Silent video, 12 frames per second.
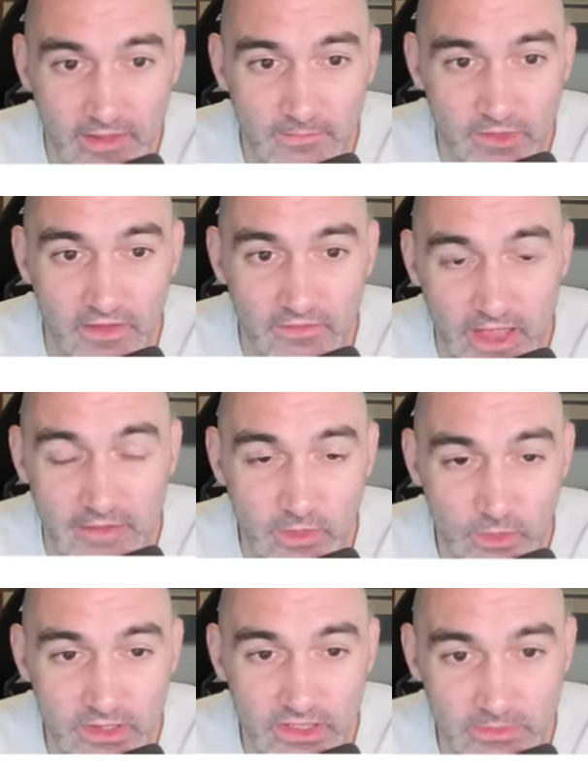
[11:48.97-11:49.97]
If every
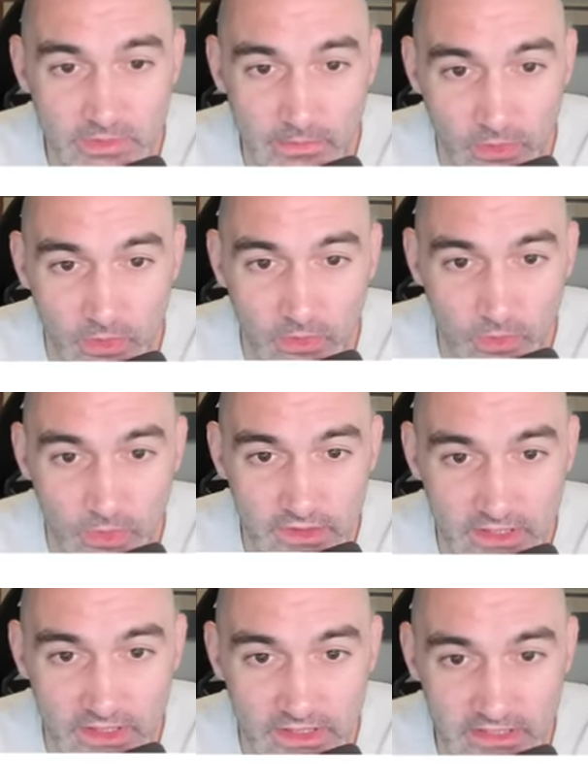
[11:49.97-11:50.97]
one of these people
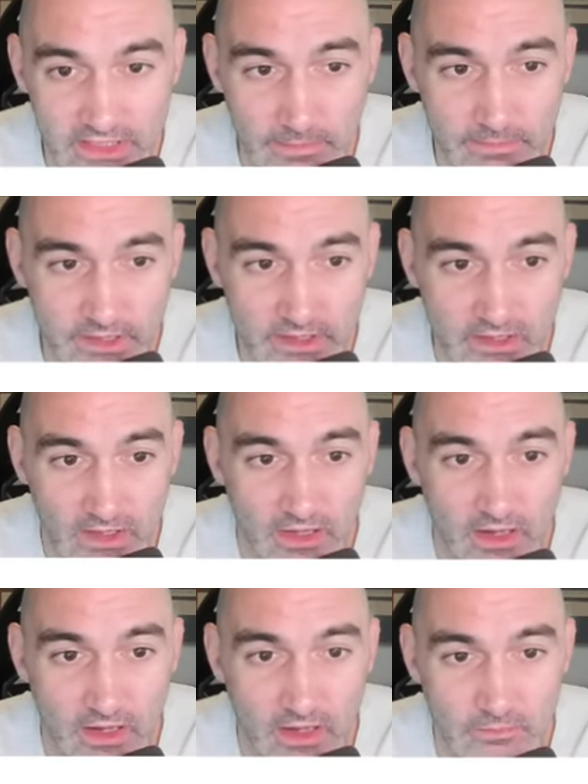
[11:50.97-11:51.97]
was accepted.
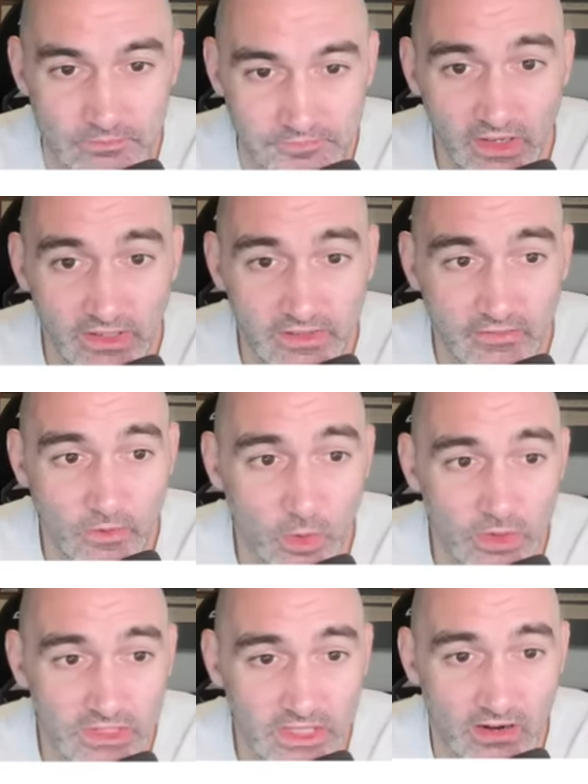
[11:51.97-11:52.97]
Of
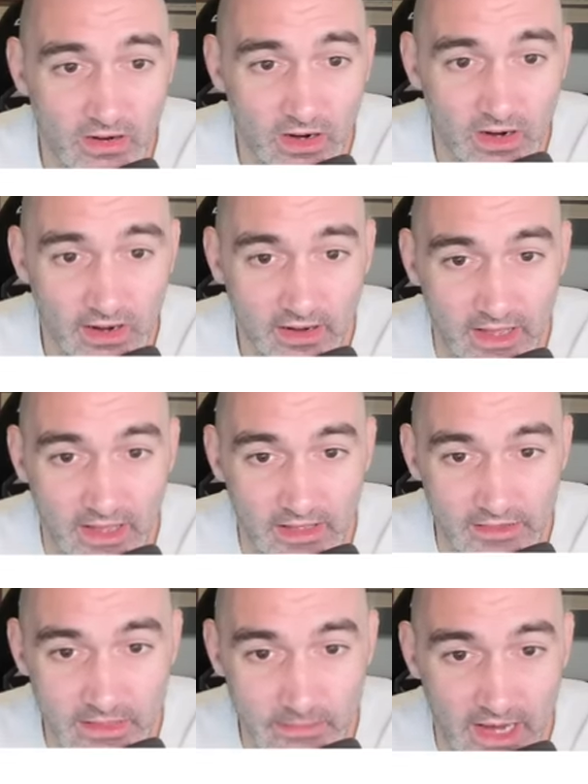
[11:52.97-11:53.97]
course, there are
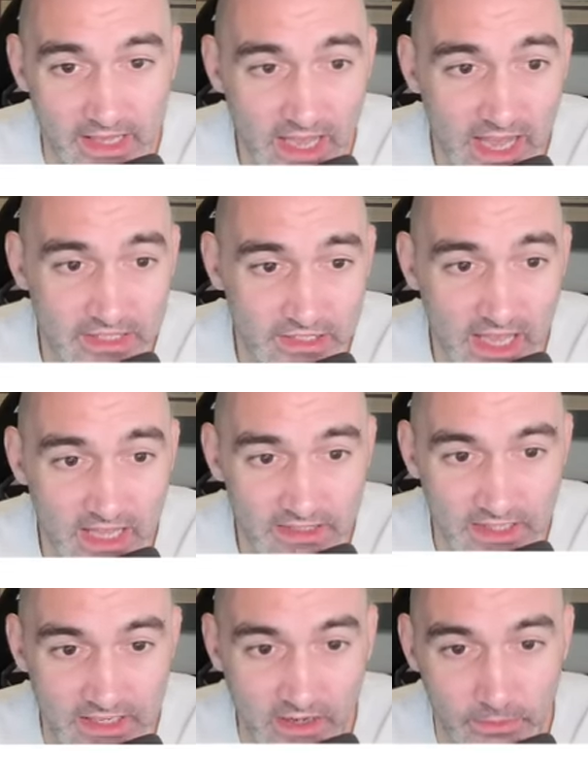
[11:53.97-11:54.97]
thematic hashtags
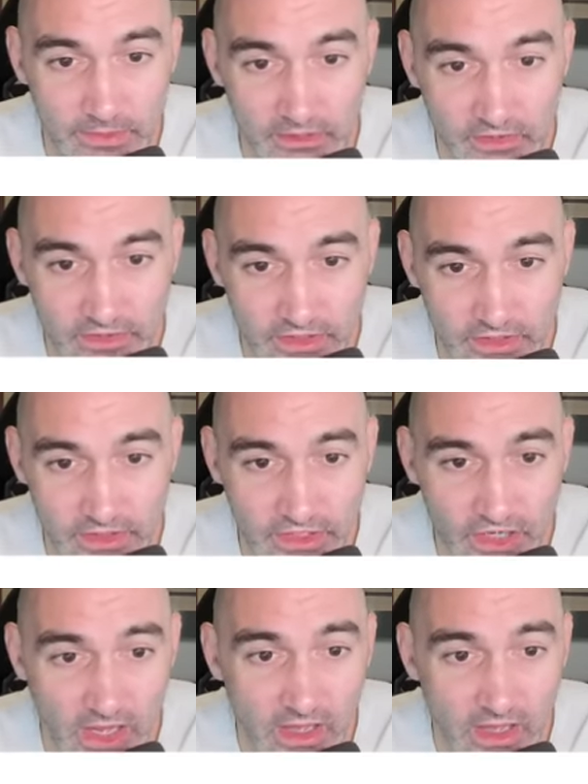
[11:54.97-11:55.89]
that can help narrow the search.